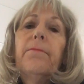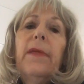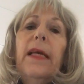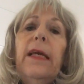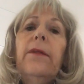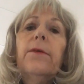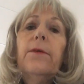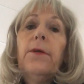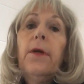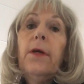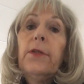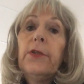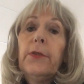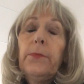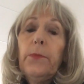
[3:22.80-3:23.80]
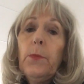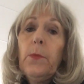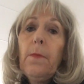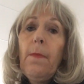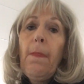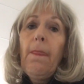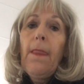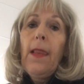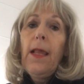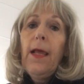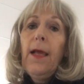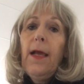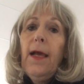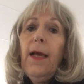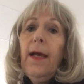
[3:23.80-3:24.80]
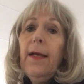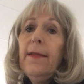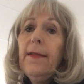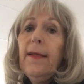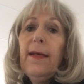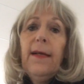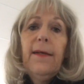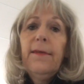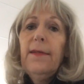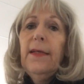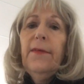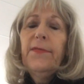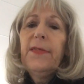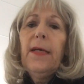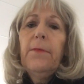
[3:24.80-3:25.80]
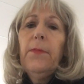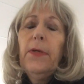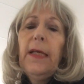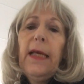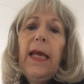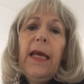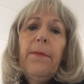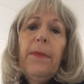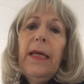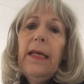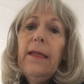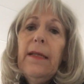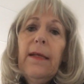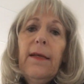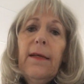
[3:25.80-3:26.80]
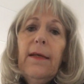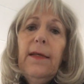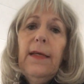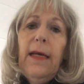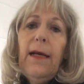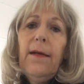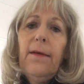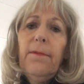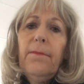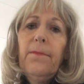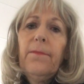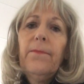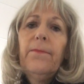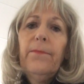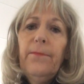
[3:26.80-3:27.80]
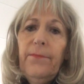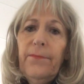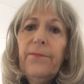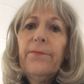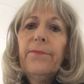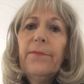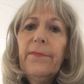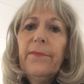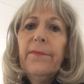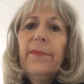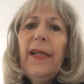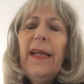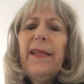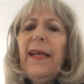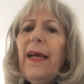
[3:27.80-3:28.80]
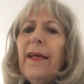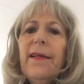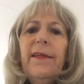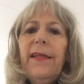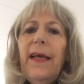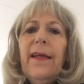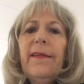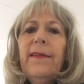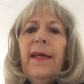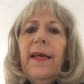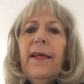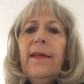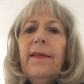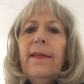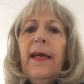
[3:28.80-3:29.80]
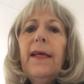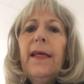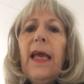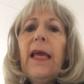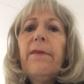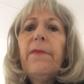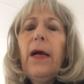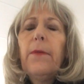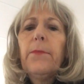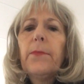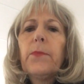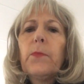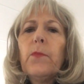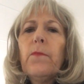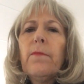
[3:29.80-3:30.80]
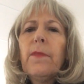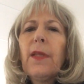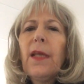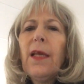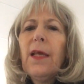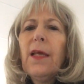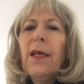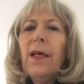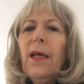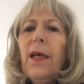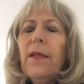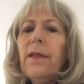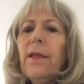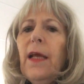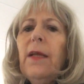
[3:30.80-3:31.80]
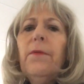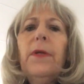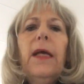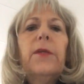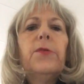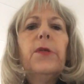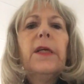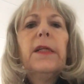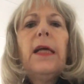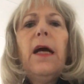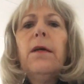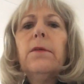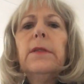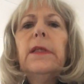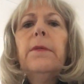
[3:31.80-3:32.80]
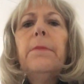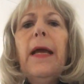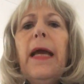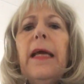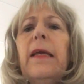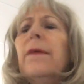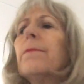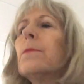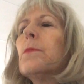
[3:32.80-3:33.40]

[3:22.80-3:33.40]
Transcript: in the garage. And if somebody came in, yeah, they gave up. And then when I took it out in May